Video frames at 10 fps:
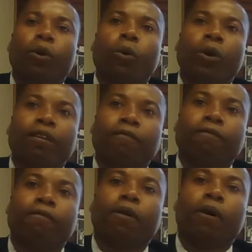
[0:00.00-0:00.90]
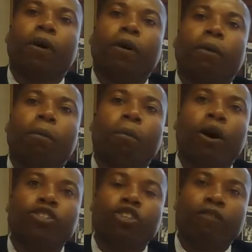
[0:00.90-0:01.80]
with,
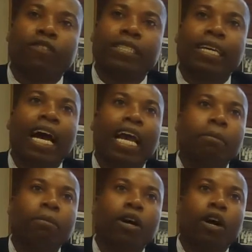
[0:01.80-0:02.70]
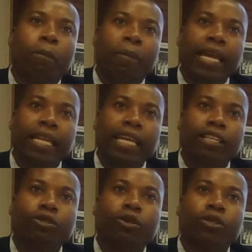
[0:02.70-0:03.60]
most of the time, a
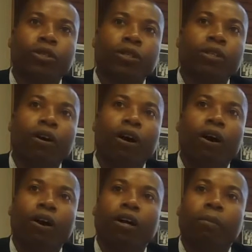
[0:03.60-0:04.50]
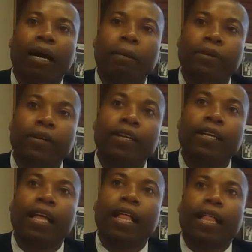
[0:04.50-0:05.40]
painless nodule or a papule
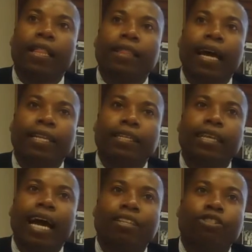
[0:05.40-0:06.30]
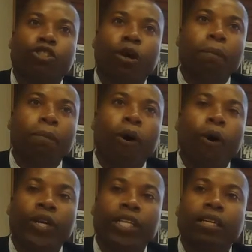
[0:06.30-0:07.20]
that at some
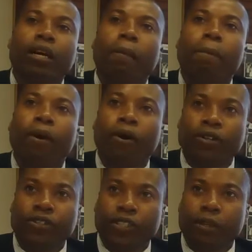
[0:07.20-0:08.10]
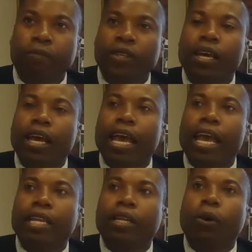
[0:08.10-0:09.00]
point bursts,
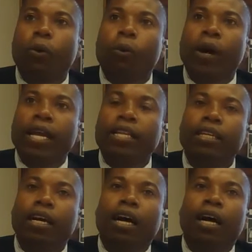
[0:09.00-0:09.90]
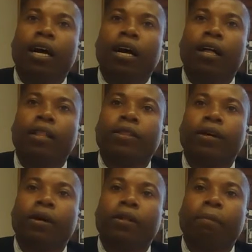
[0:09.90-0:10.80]
and when
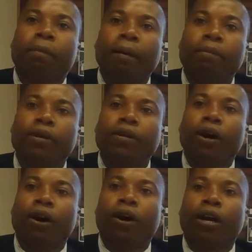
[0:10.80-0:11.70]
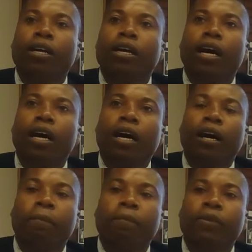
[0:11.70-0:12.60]
the papule or
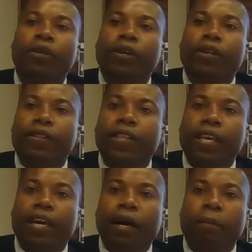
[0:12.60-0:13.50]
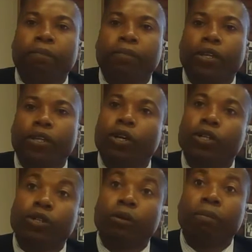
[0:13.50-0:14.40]
the
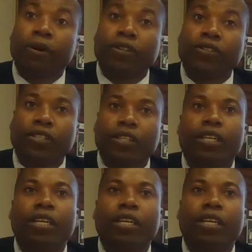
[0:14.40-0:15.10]
nodule bursts,